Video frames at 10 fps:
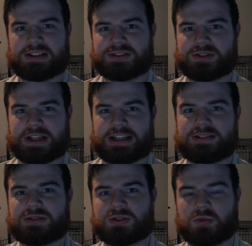So they
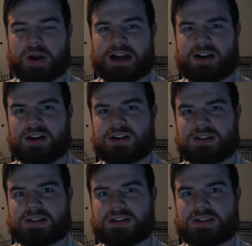swear
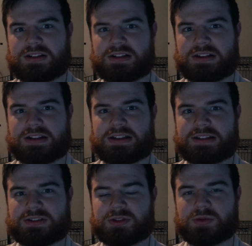
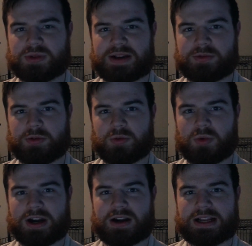to a level
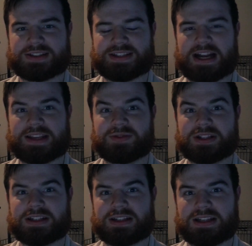where it's not
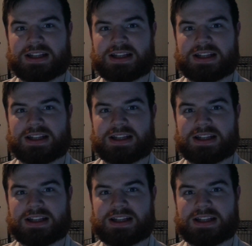even